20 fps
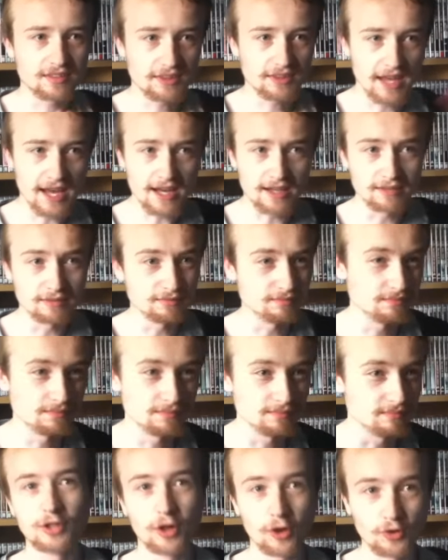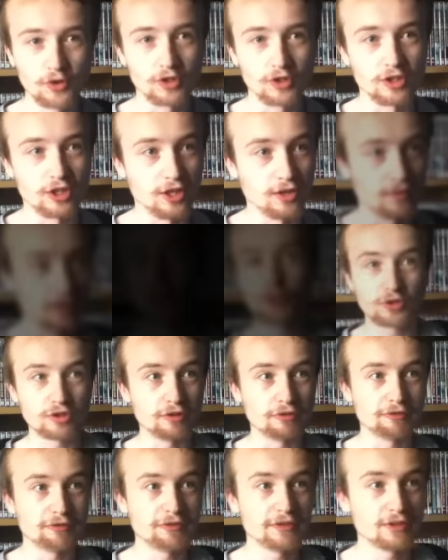That long ago, the
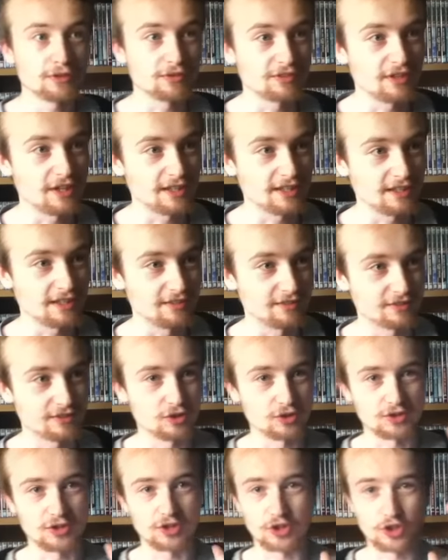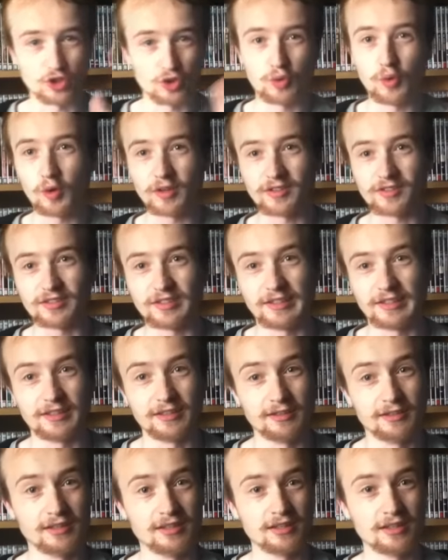audio feels like it's got the
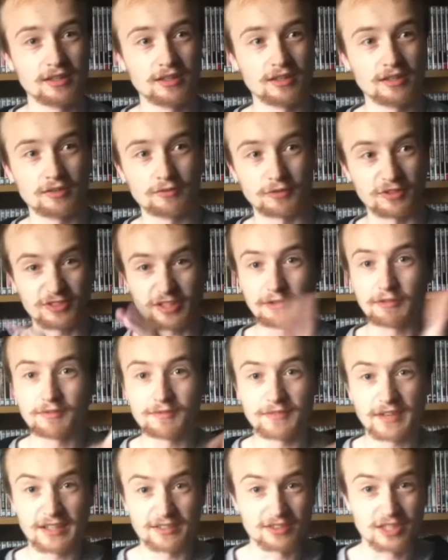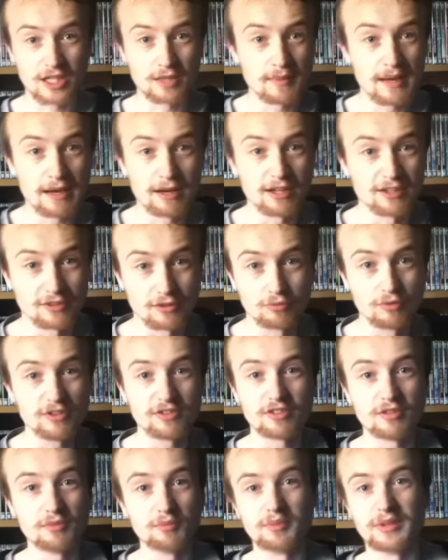quality for some of that's come out as a
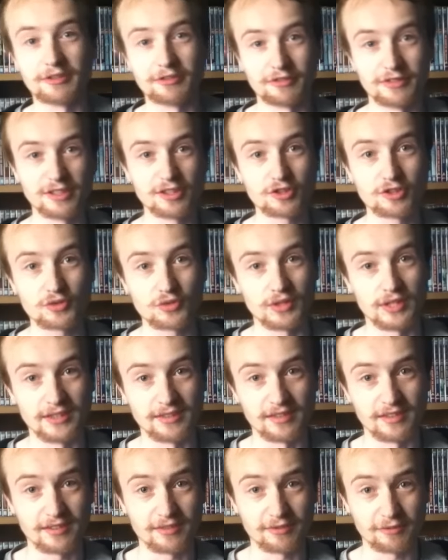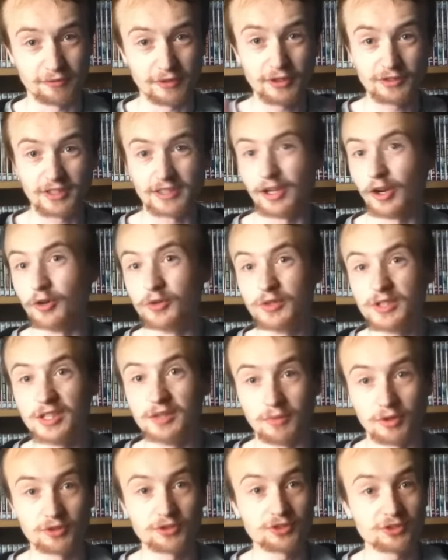recent Big Finish release. It feels like only the
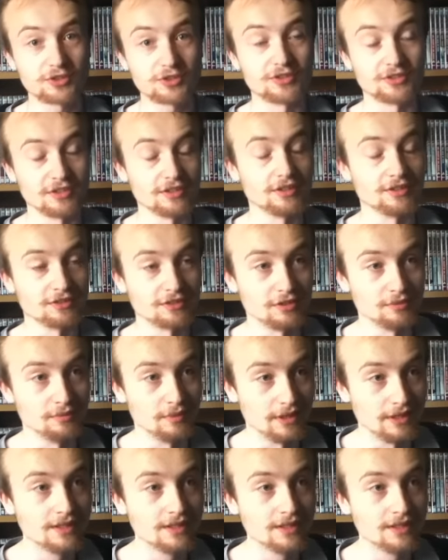monstrous it does to